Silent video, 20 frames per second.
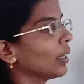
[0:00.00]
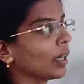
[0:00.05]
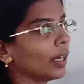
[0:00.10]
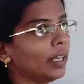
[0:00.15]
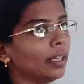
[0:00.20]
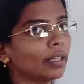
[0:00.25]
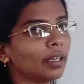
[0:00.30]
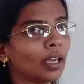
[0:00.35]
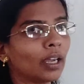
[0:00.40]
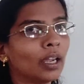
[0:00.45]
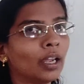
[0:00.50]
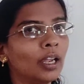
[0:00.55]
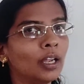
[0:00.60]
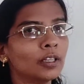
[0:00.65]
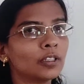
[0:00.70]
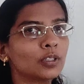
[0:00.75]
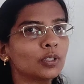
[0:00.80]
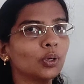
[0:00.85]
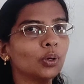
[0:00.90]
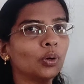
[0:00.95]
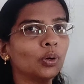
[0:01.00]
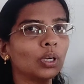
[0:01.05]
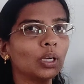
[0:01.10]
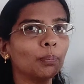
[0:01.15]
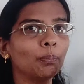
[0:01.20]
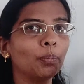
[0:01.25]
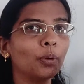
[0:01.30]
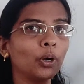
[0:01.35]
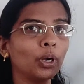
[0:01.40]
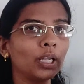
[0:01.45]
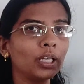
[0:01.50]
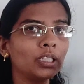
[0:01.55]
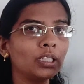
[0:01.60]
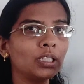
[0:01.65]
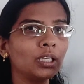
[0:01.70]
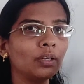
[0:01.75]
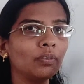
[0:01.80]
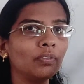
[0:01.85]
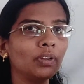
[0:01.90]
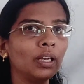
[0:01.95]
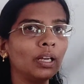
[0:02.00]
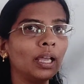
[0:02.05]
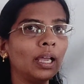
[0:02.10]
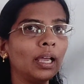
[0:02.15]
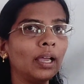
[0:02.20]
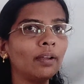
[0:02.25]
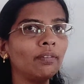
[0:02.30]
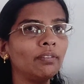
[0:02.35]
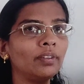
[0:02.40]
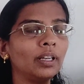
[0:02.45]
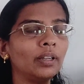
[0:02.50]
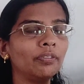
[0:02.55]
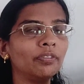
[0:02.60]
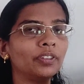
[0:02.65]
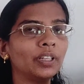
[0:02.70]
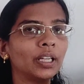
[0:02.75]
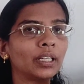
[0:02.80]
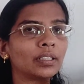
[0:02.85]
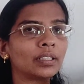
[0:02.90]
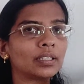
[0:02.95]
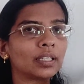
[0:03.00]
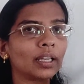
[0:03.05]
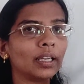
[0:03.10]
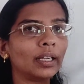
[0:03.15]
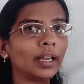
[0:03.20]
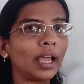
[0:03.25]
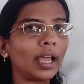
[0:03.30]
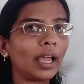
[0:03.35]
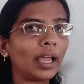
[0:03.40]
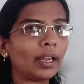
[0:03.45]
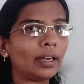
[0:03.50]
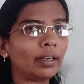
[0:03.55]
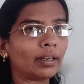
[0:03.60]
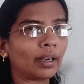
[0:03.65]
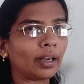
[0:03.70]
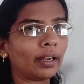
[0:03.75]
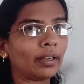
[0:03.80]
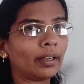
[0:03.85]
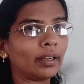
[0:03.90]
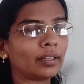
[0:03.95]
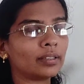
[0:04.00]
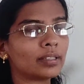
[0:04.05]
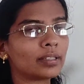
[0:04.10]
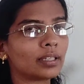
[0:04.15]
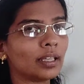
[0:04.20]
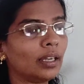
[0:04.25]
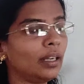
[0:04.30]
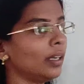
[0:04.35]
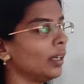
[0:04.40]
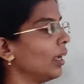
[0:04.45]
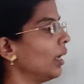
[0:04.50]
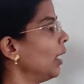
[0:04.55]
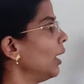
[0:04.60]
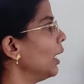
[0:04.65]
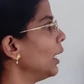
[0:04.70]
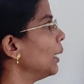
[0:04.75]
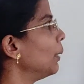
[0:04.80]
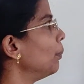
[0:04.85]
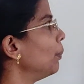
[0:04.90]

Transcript: Right? So production will have left hand side and right hand side.